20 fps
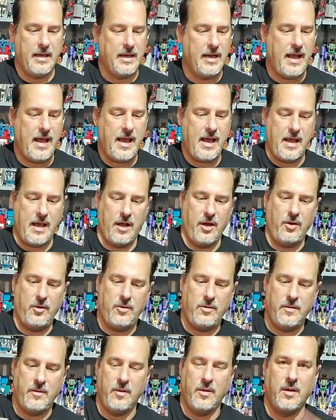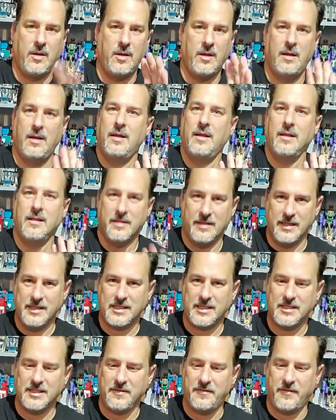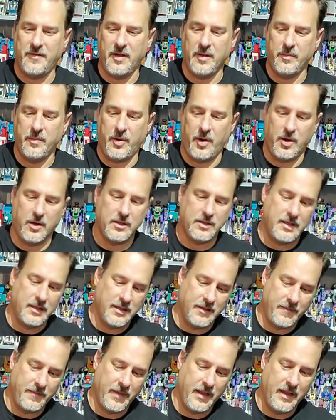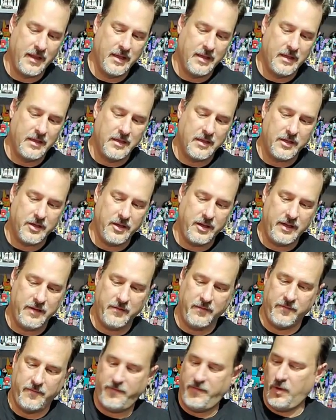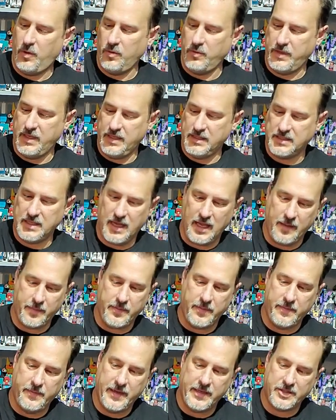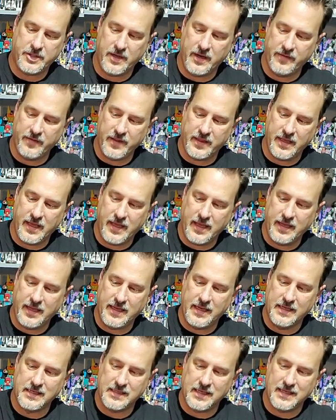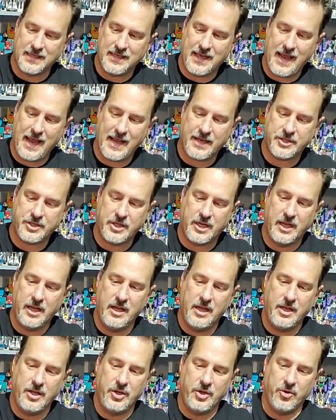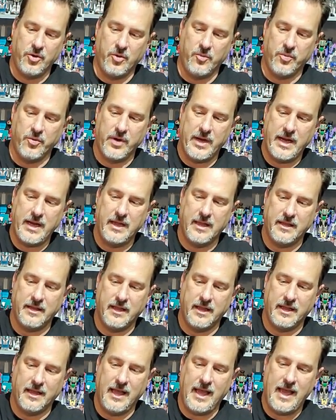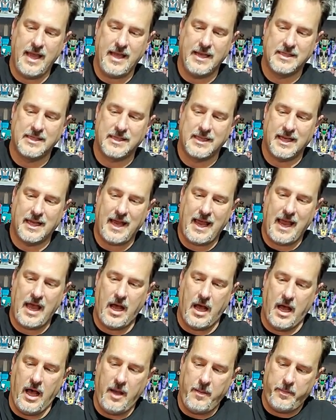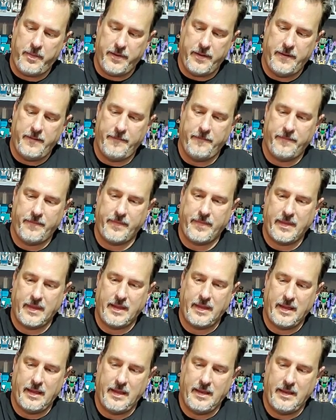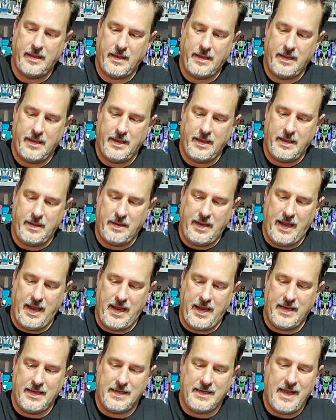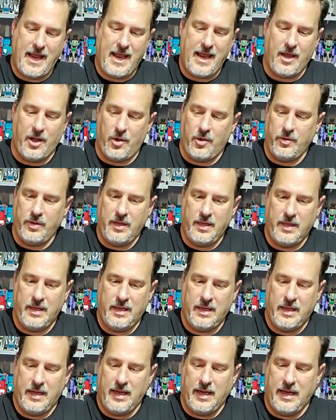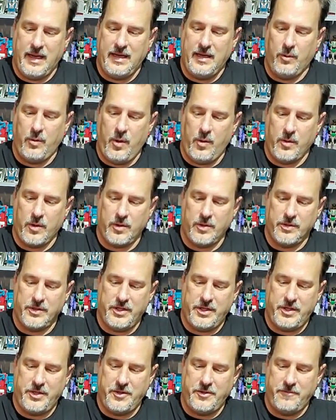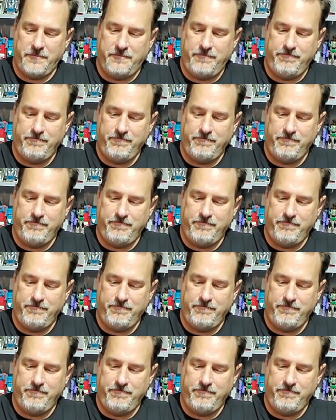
Now, this is the fun part. Go ahead and fold these up, make sure everything is attached. You're going to bring the legs up and down, and then what we're going to do,